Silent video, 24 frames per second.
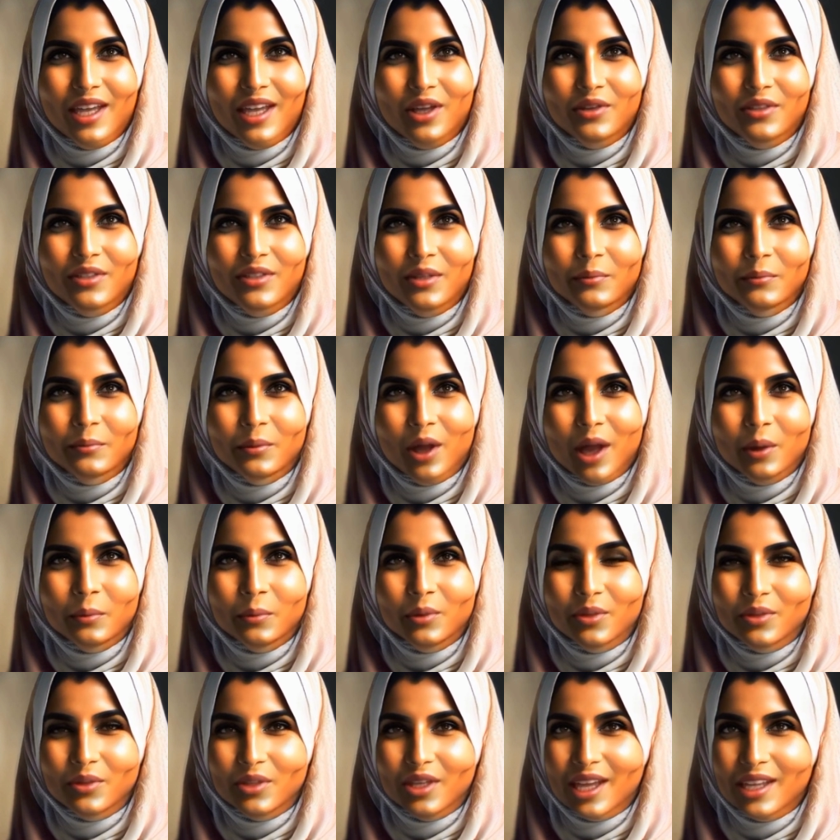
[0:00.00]
here are some
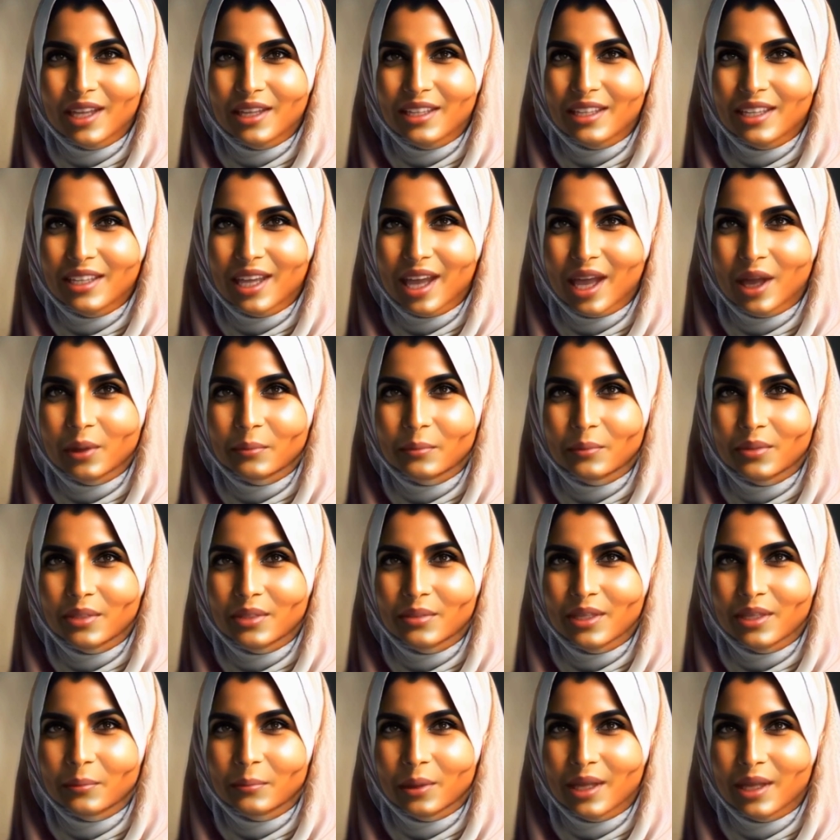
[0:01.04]
popular editing
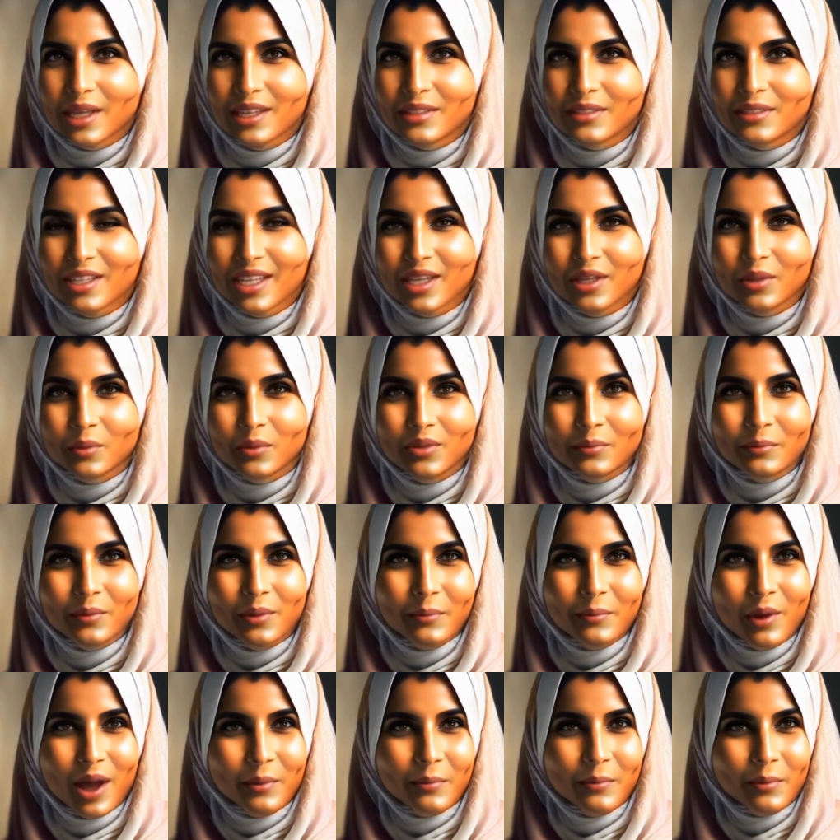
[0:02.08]
apps that may continue to be
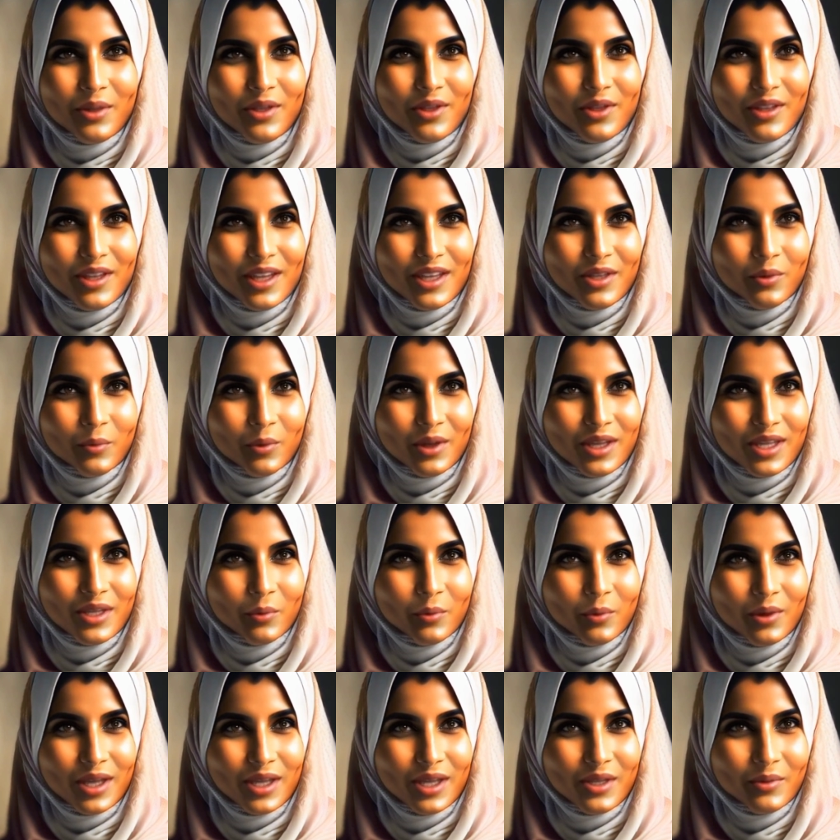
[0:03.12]
popular in
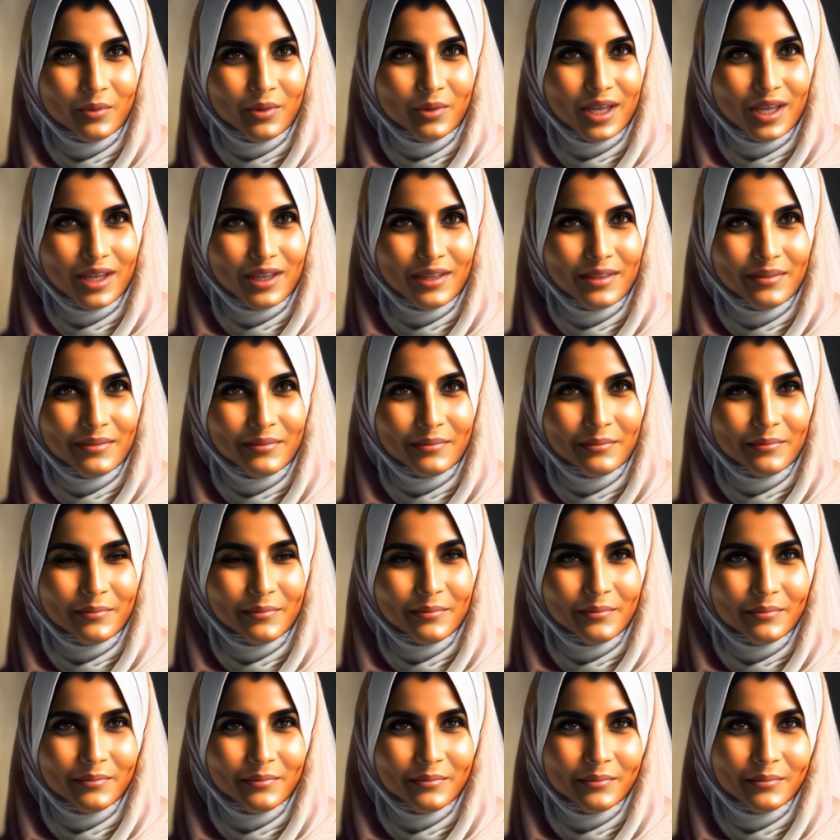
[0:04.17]
2023.
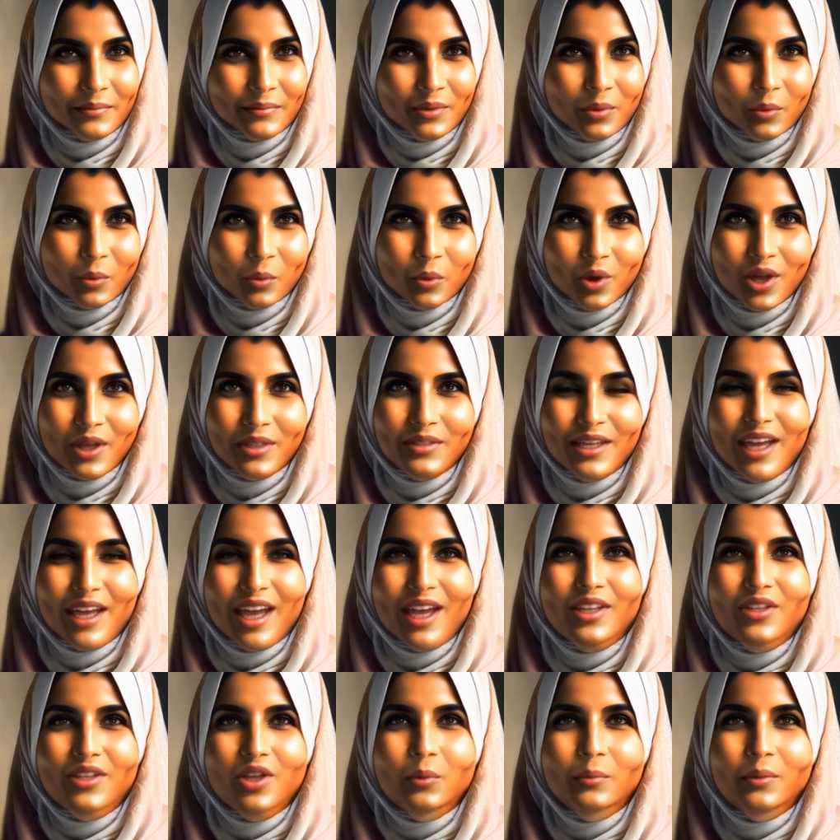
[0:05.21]
1.
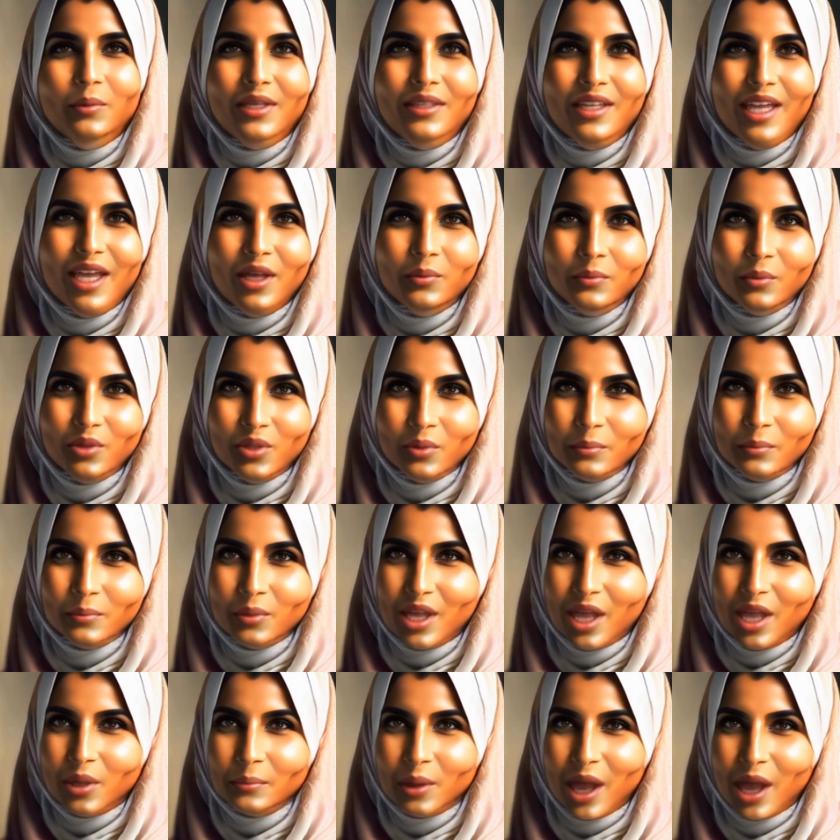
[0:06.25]
Adobe Lightroom,
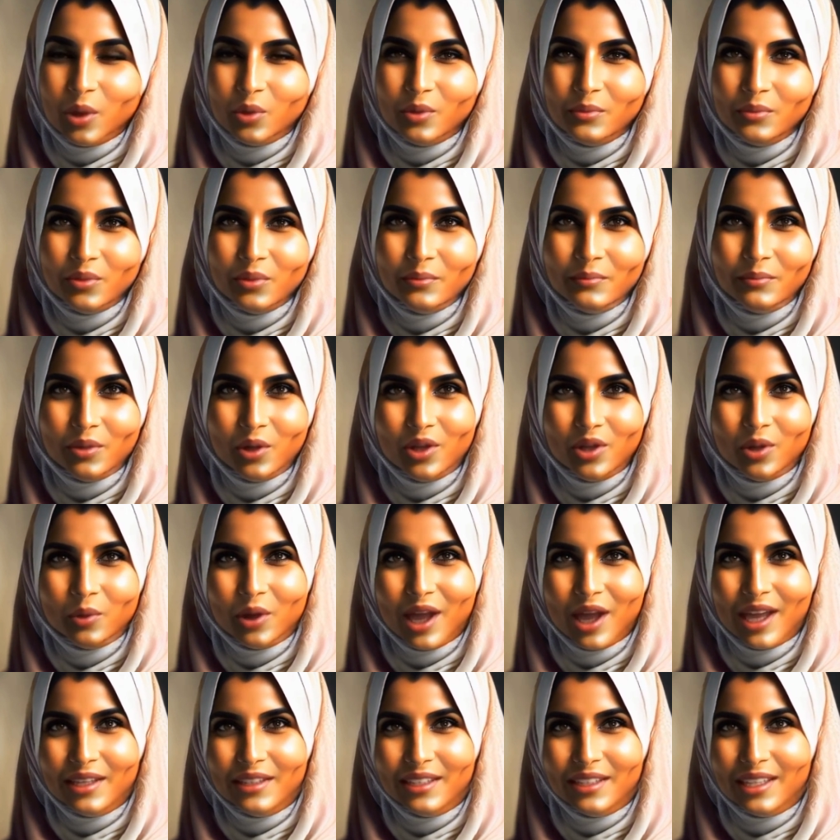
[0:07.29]
a powerful photo
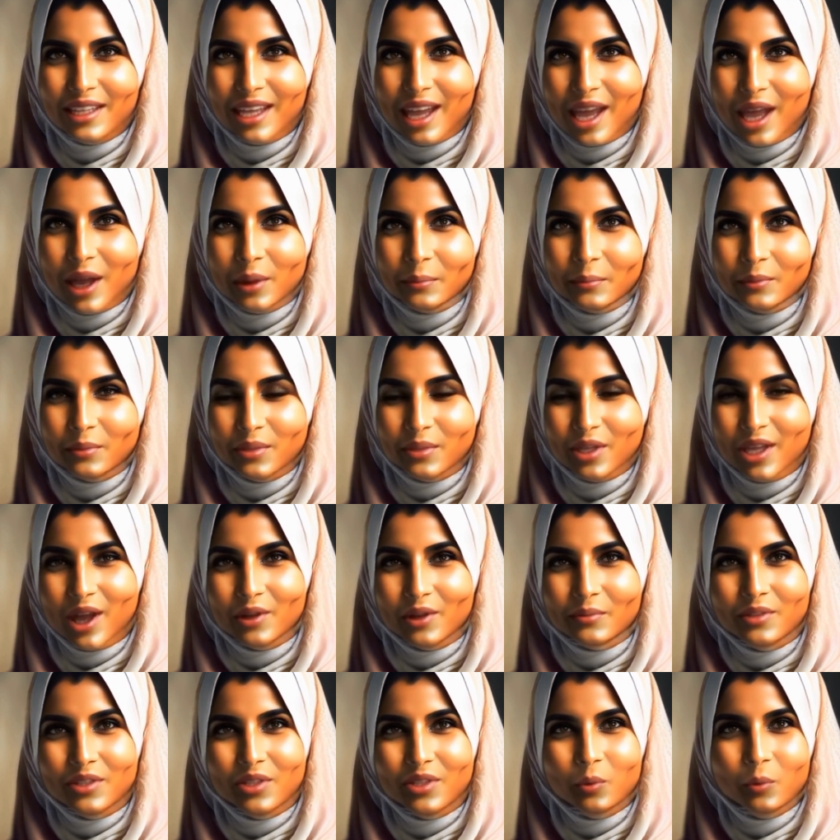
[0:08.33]
editing app that
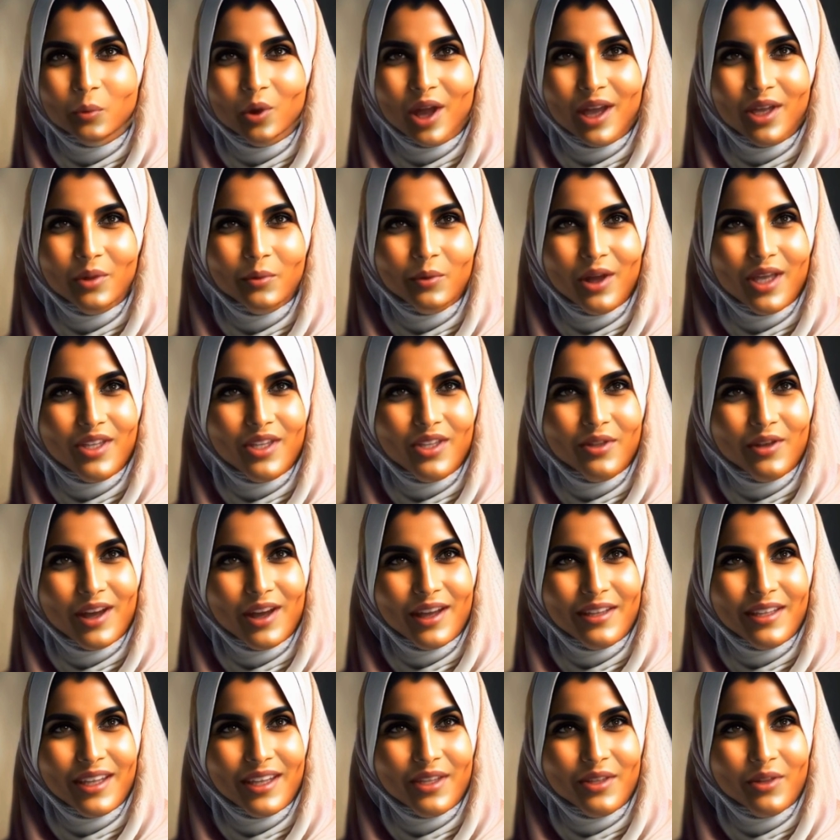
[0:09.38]
offers a wide range of
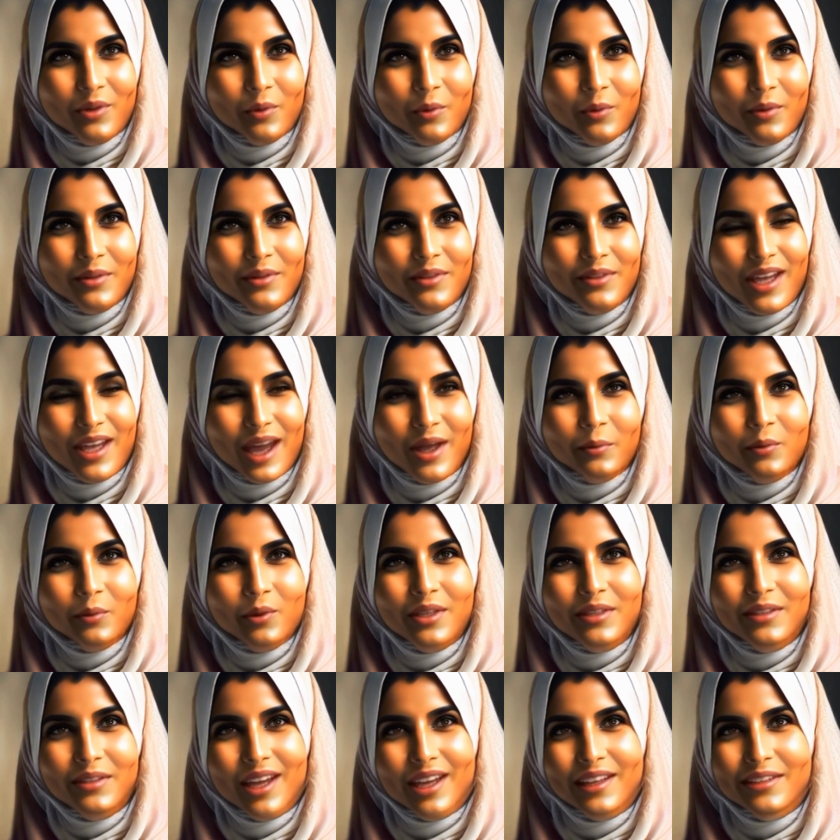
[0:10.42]
editing tools and
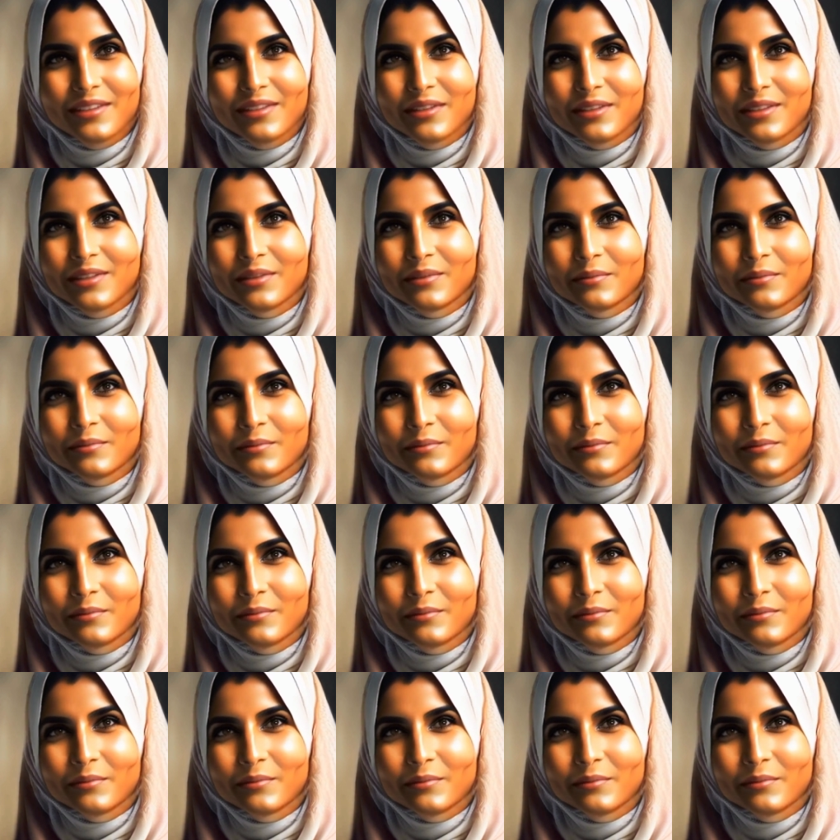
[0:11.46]
presets.